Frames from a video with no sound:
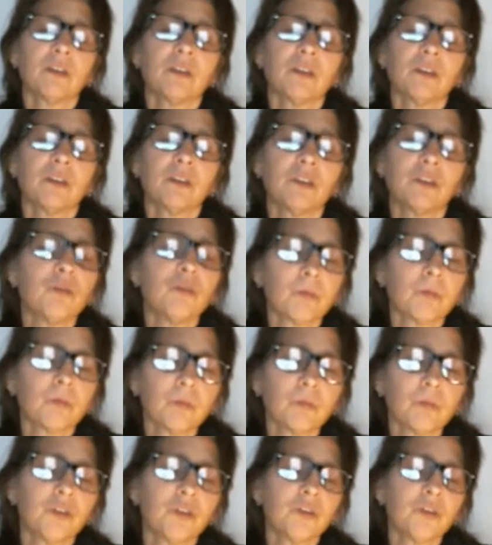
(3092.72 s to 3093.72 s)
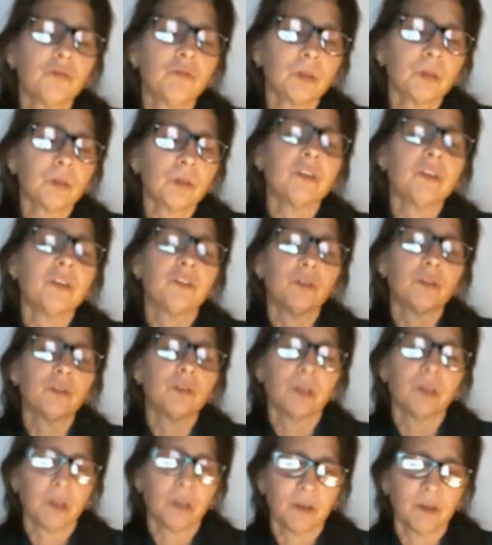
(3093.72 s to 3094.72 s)
you really do
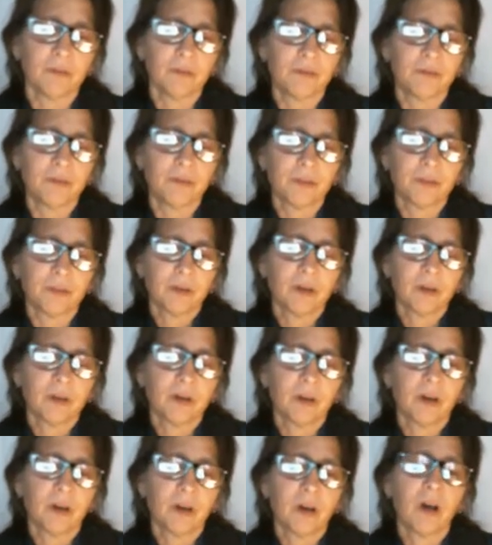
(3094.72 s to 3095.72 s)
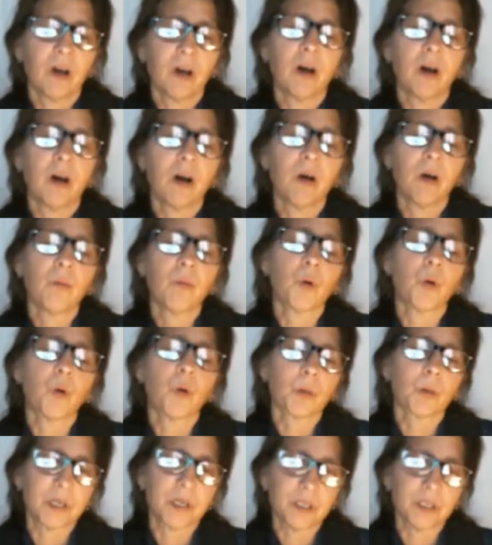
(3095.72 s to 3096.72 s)
live a more
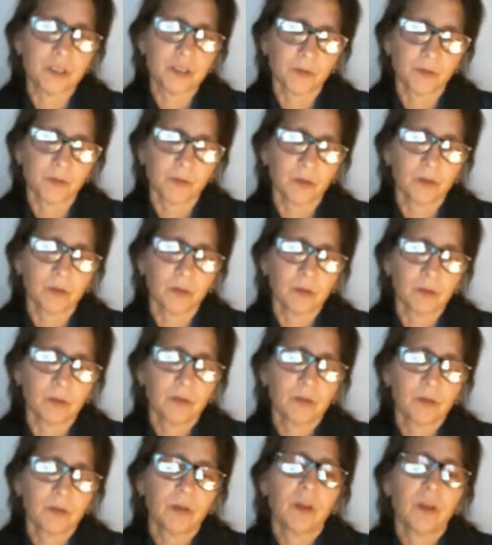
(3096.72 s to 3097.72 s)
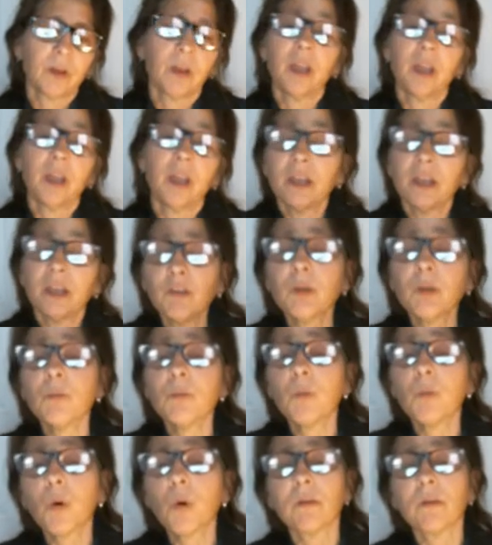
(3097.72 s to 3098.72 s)
peaceful and even
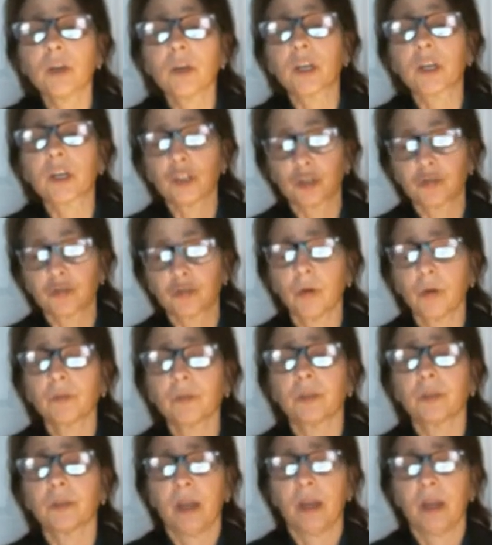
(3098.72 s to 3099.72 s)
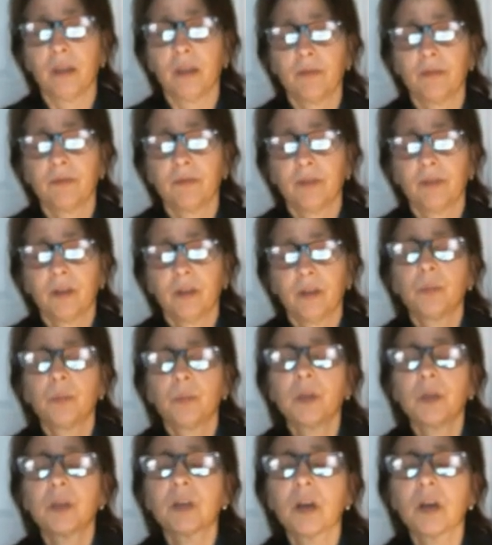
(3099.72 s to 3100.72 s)
more of a controlled life,
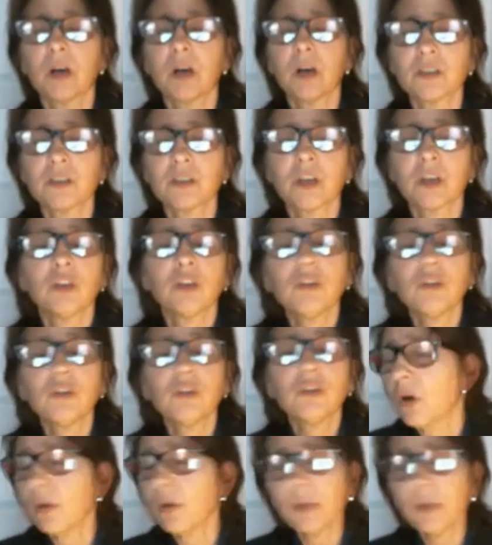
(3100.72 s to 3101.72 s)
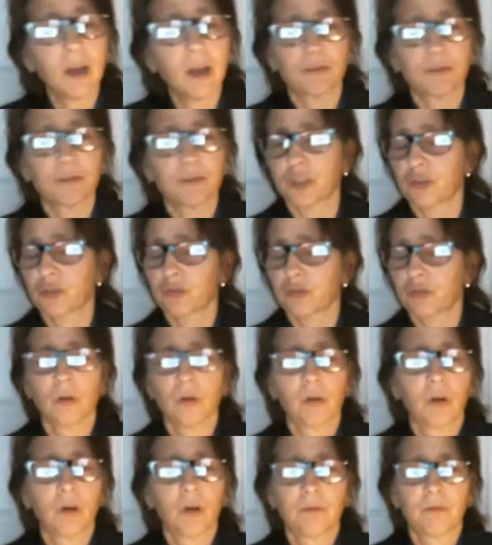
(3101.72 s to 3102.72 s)
because you don't have
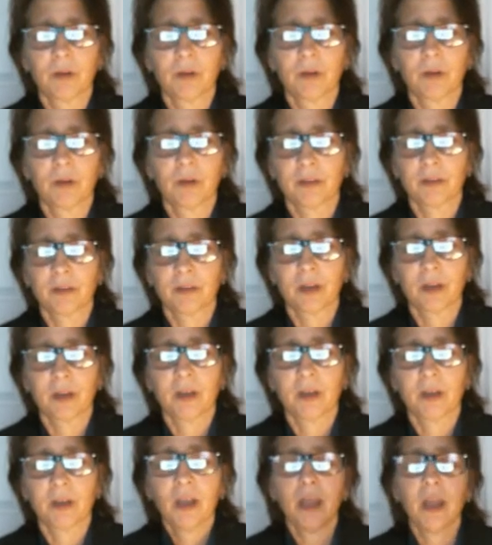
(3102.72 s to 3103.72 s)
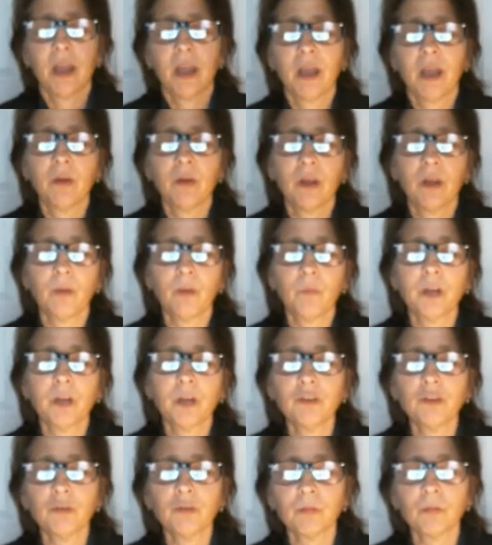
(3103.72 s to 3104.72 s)
control over everything. And
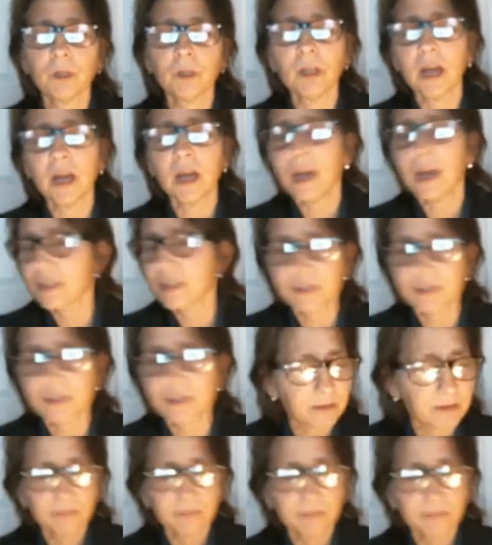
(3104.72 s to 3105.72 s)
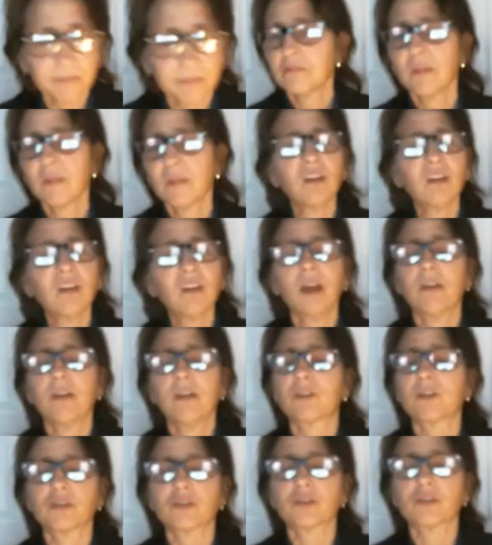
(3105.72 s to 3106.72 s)
when you realize, I don't have
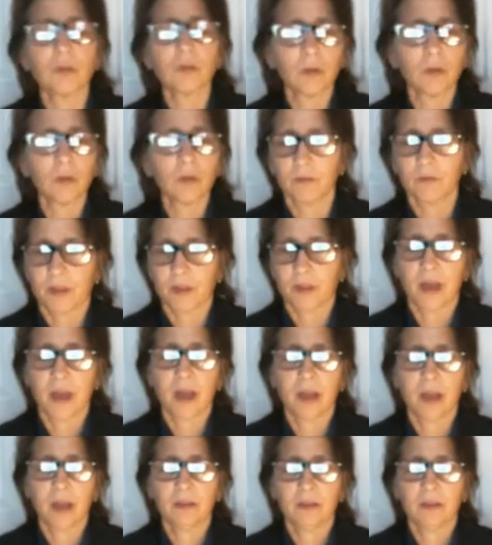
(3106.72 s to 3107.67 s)
control over that,